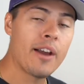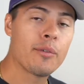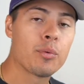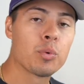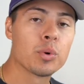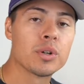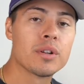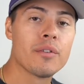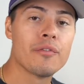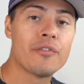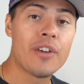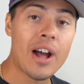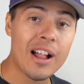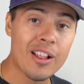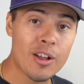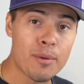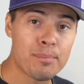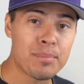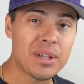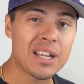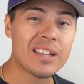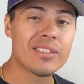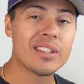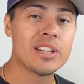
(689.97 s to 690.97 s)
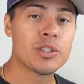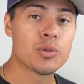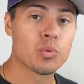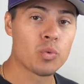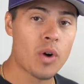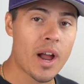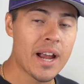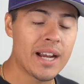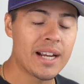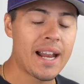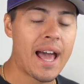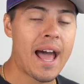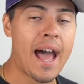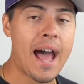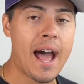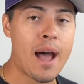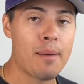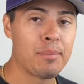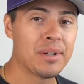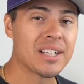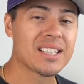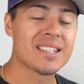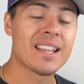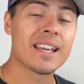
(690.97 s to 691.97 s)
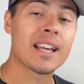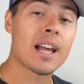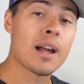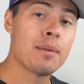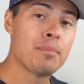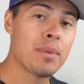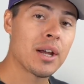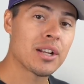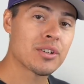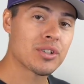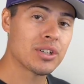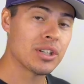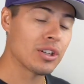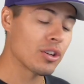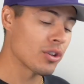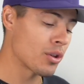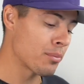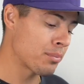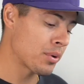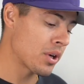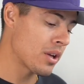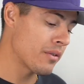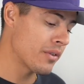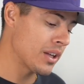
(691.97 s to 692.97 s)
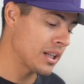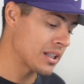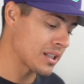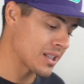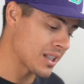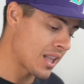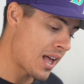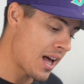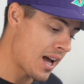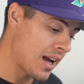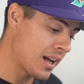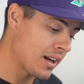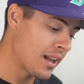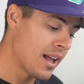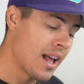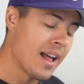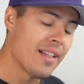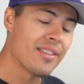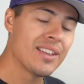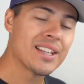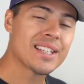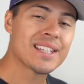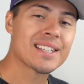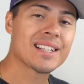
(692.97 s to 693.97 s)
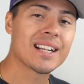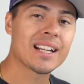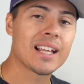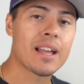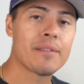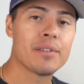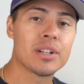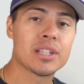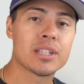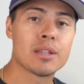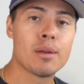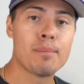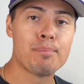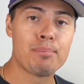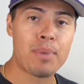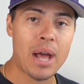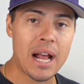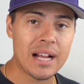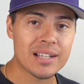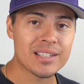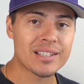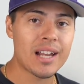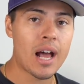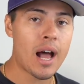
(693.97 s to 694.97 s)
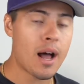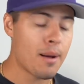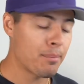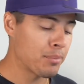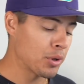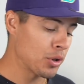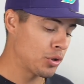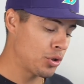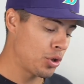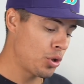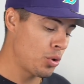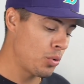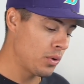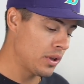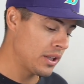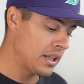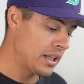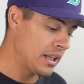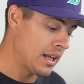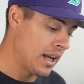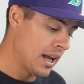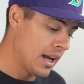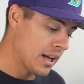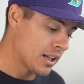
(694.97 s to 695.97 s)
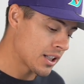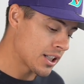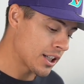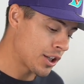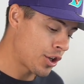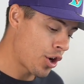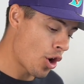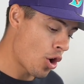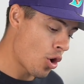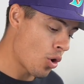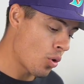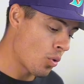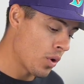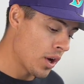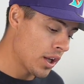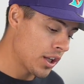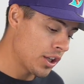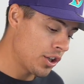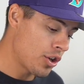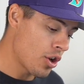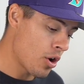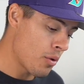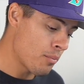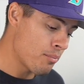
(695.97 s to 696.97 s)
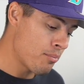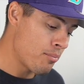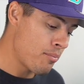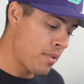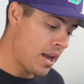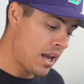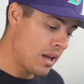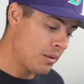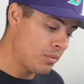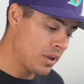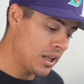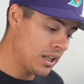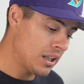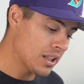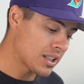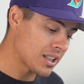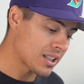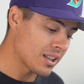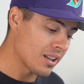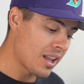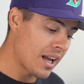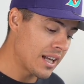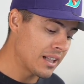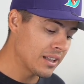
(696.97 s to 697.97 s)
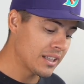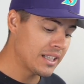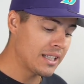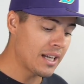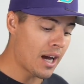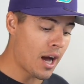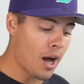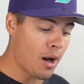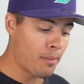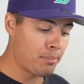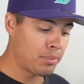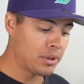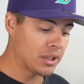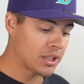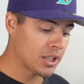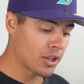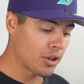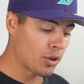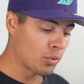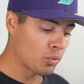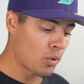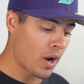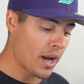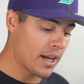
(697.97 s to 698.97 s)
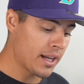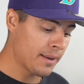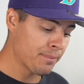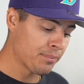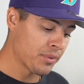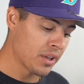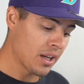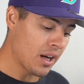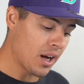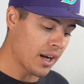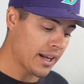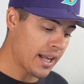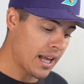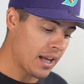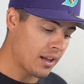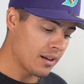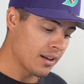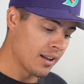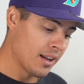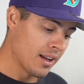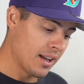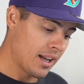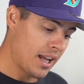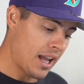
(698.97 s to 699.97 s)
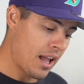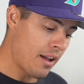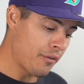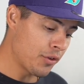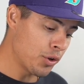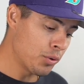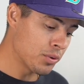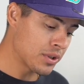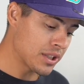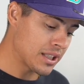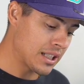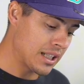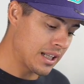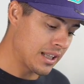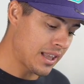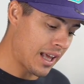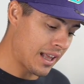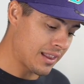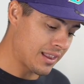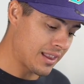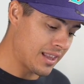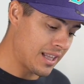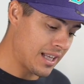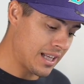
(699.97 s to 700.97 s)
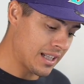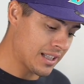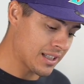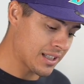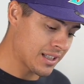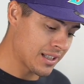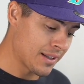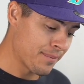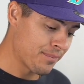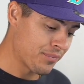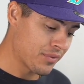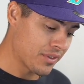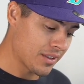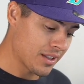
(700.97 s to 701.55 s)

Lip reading: If we're developing these right habits, like I mentioned on the previous slide, this is going to give us the best opportunity to go, maybe slightly up and to the right. Again, if you see that this